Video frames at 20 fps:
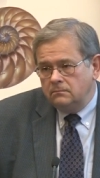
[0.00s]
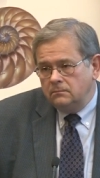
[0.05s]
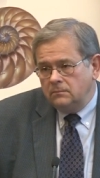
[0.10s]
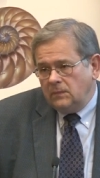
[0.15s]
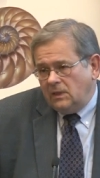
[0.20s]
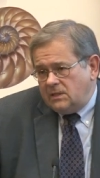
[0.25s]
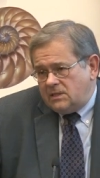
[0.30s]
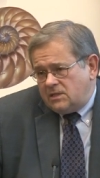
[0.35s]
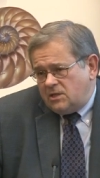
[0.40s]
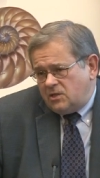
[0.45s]

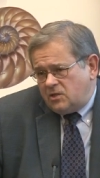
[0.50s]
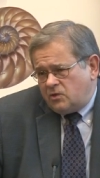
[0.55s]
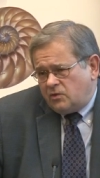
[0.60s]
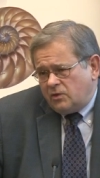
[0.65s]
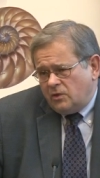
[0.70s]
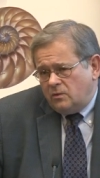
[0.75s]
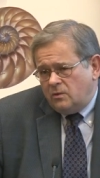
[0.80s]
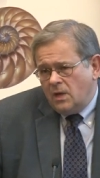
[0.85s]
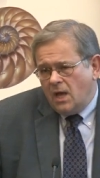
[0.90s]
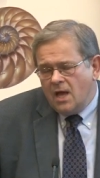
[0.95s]
It's just
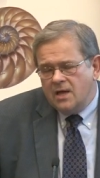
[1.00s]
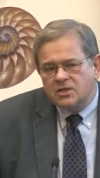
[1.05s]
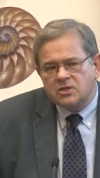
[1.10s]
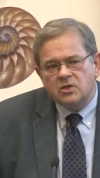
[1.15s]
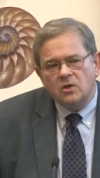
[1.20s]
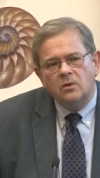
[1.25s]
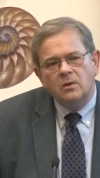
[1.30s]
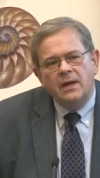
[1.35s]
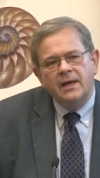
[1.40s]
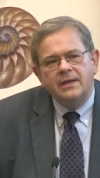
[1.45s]
true.
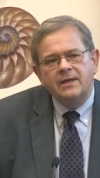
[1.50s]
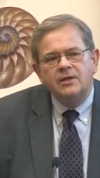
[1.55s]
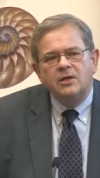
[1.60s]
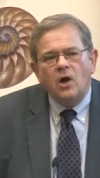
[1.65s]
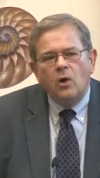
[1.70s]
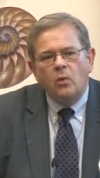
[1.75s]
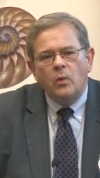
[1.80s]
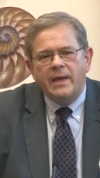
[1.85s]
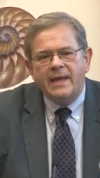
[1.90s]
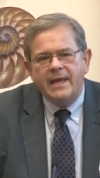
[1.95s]
So, you know,
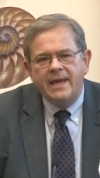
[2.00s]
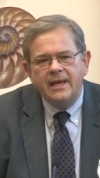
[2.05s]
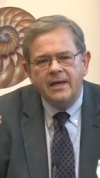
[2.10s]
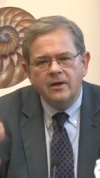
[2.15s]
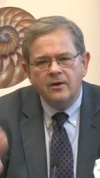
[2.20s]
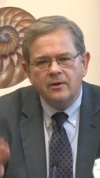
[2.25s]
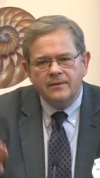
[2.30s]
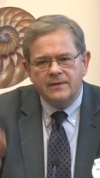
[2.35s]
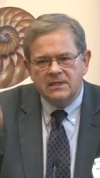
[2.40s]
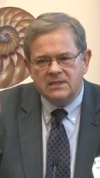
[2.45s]
we
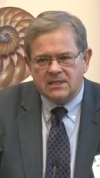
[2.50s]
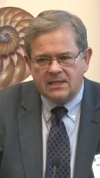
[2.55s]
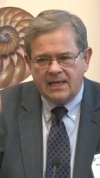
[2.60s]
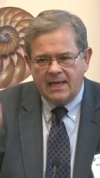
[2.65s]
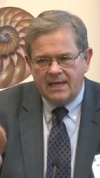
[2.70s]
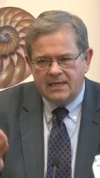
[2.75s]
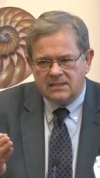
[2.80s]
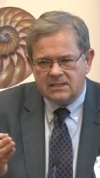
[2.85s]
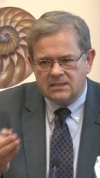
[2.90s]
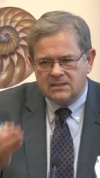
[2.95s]
hear these
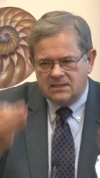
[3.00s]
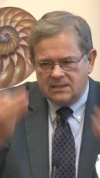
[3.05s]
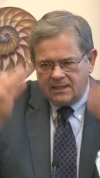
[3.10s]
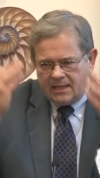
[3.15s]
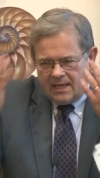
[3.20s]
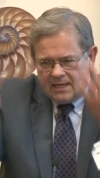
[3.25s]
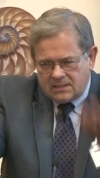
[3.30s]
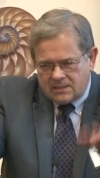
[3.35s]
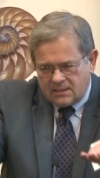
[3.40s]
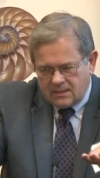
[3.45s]
cases, the
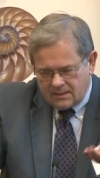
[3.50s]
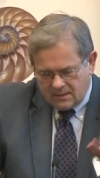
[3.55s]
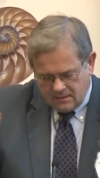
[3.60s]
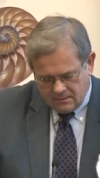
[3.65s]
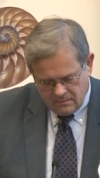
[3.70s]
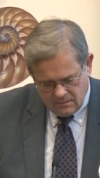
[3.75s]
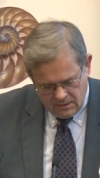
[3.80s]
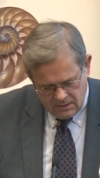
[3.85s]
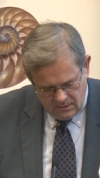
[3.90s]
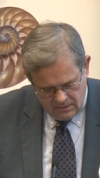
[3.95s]
case of the
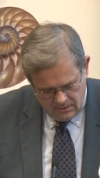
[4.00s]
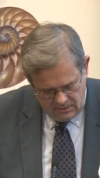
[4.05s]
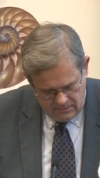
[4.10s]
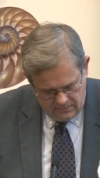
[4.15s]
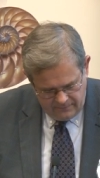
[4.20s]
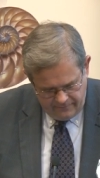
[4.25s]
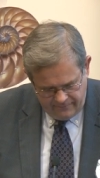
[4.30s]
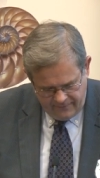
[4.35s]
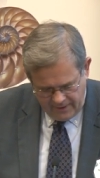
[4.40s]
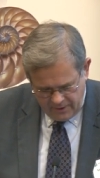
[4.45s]

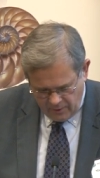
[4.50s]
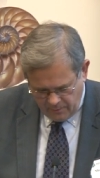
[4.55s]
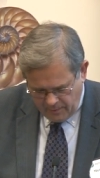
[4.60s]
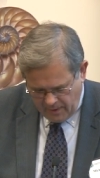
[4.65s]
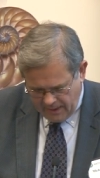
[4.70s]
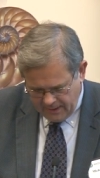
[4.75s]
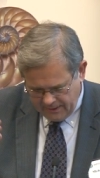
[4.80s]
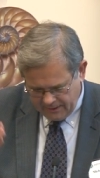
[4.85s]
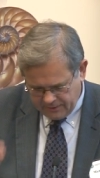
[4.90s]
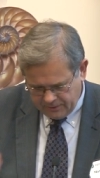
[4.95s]
fighter
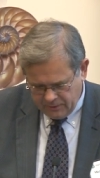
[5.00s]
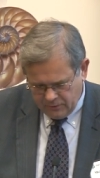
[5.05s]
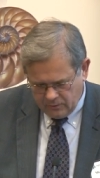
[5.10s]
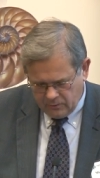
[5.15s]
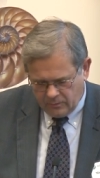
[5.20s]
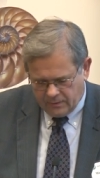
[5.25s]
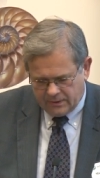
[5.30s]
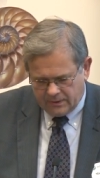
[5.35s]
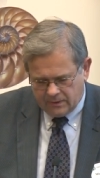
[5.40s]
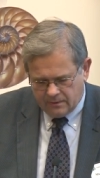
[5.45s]
pilot dude
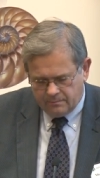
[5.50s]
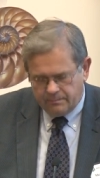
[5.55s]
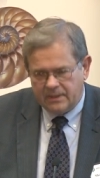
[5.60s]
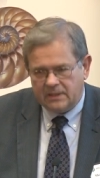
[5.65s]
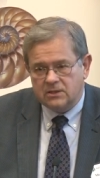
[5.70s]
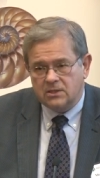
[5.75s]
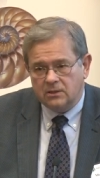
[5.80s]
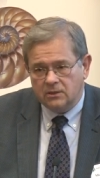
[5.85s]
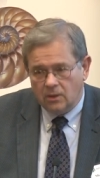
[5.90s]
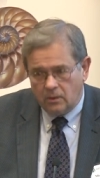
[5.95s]
with the big
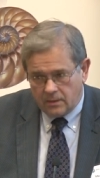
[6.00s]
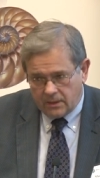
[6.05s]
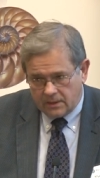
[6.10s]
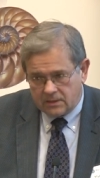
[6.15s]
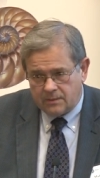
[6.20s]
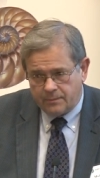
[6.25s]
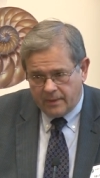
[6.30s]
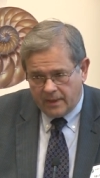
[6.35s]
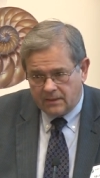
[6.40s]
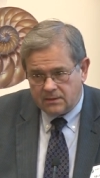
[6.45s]
Zilota
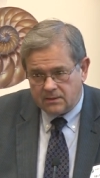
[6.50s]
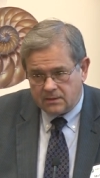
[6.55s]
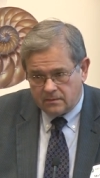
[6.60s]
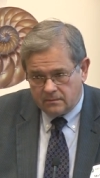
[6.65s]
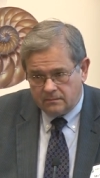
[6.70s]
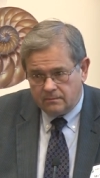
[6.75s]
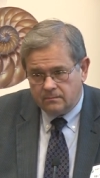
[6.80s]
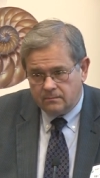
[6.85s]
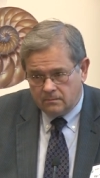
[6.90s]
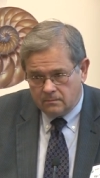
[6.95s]
expense,
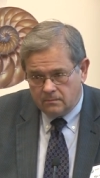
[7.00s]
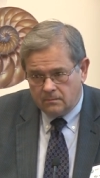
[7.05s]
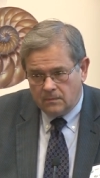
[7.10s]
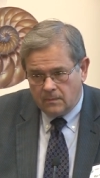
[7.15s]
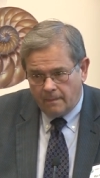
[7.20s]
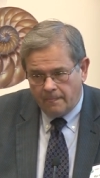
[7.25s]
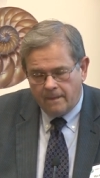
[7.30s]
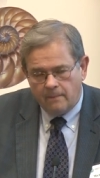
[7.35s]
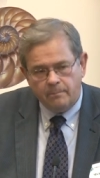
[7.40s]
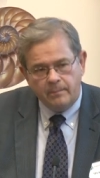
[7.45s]

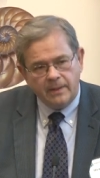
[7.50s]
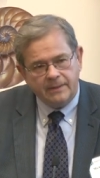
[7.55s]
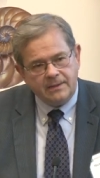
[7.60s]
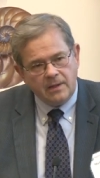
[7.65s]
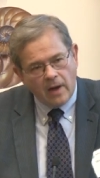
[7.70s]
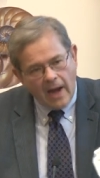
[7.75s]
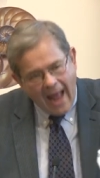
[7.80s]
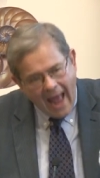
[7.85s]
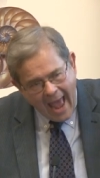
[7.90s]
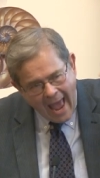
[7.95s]
but
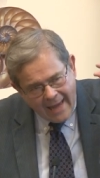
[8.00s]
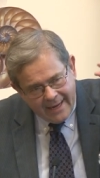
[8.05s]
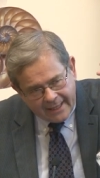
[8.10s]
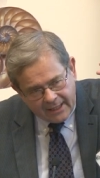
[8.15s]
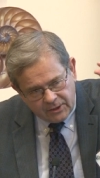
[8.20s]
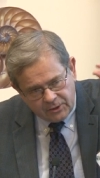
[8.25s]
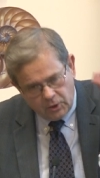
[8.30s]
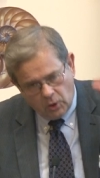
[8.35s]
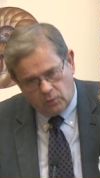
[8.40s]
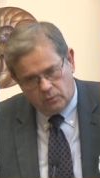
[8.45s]
they're
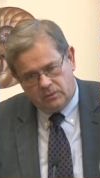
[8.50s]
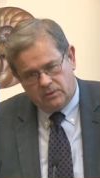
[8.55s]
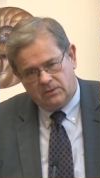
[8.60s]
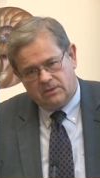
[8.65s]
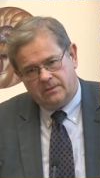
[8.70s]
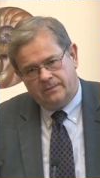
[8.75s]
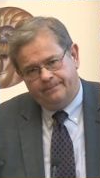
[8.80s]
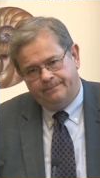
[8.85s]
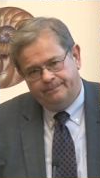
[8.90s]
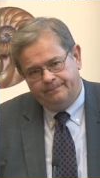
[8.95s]
anecdotes.
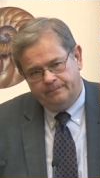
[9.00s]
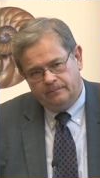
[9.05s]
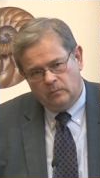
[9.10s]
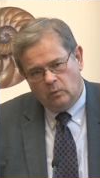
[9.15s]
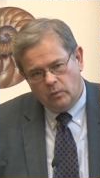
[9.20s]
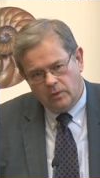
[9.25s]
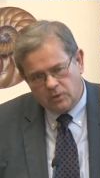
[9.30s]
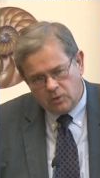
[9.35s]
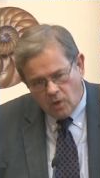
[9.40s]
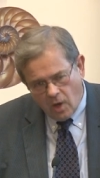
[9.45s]

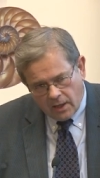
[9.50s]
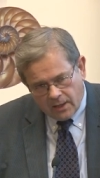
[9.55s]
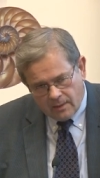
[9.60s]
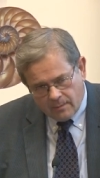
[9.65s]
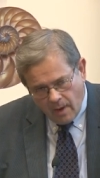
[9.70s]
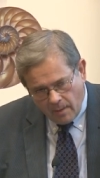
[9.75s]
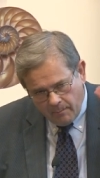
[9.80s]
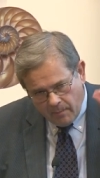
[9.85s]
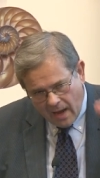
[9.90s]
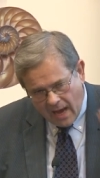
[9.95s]
We're talking
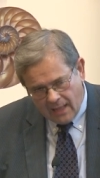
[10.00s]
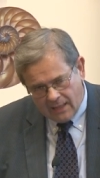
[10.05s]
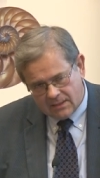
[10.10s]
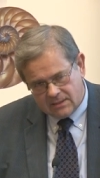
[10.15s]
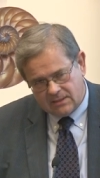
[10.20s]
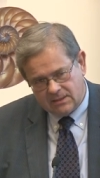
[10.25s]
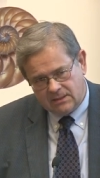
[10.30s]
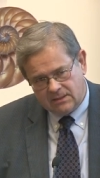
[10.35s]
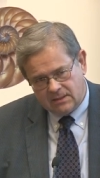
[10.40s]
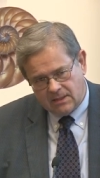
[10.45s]
about
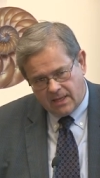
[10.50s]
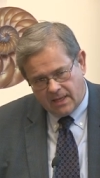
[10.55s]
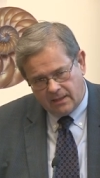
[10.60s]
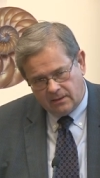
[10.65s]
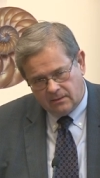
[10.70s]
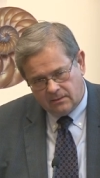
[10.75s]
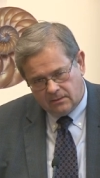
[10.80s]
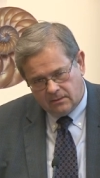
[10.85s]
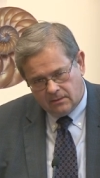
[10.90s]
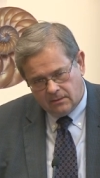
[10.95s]
policy today.
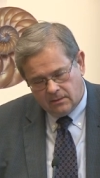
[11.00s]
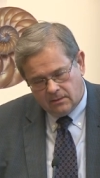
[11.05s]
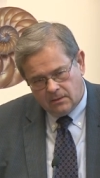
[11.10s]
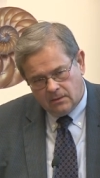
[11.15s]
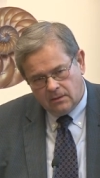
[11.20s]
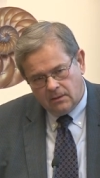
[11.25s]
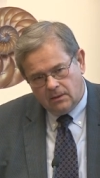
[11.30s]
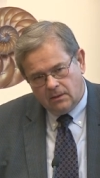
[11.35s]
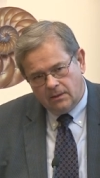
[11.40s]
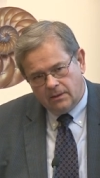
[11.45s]

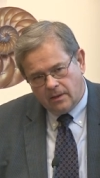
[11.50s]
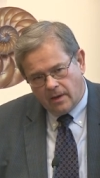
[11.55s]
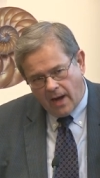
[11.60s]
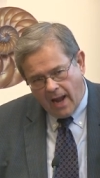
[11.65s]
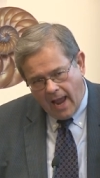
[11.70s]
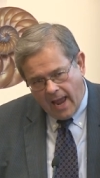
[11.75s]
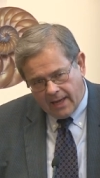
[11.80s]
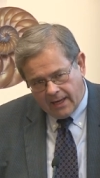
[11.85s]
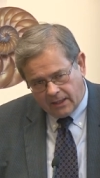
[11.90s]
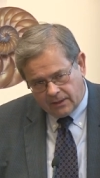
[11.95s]
They're
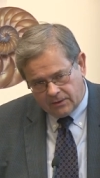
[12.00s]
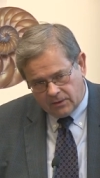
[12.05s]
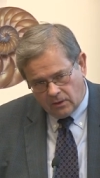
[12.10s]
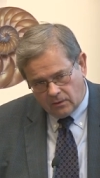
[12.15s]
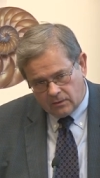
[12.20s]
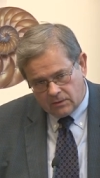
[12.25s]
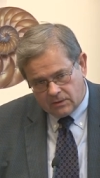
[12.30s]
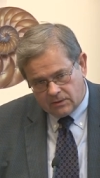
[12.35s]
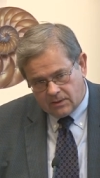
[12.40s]
anecdotes.